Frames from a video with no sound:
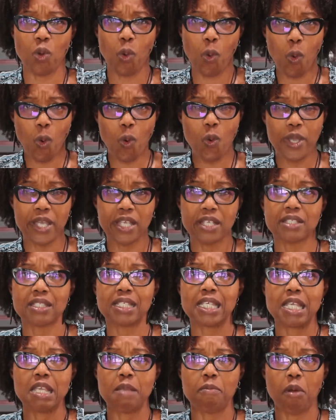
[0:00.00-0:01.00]
always
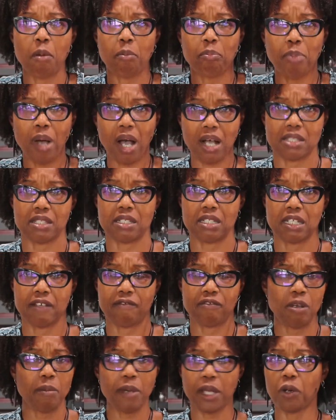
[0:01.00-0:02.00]
keep
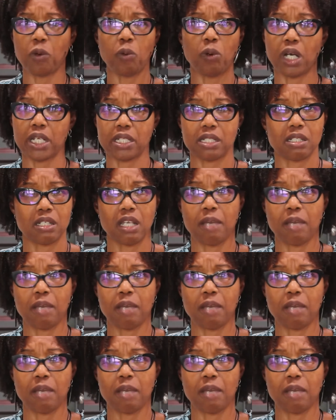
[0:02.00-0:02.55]
positive, no matter what.